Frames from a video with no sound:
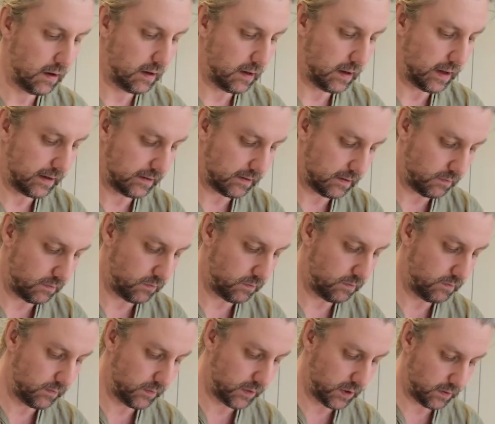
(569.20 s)
lets them
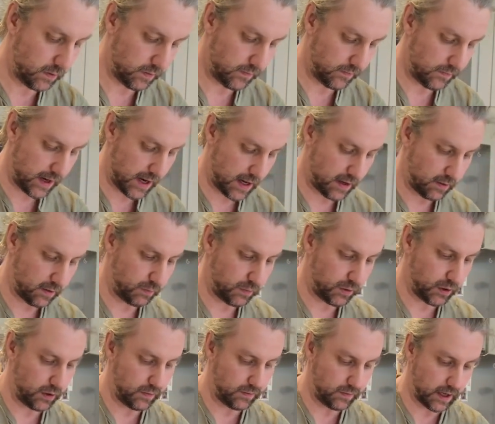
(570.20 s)
do the final
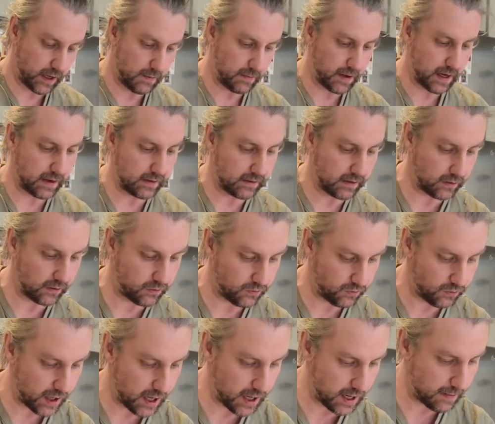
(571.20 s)
proof, get them nice and
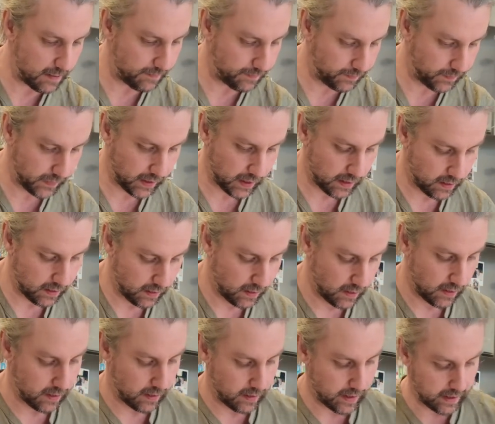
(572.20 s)
straight
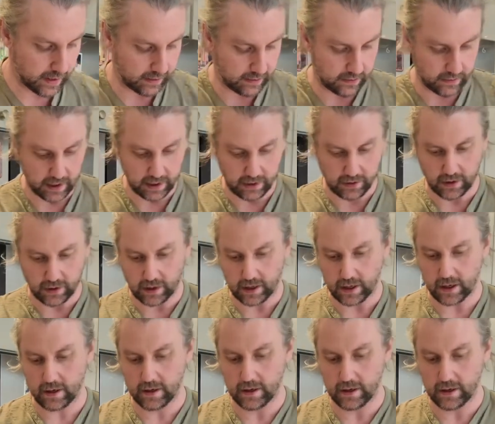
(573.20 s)
next to each other.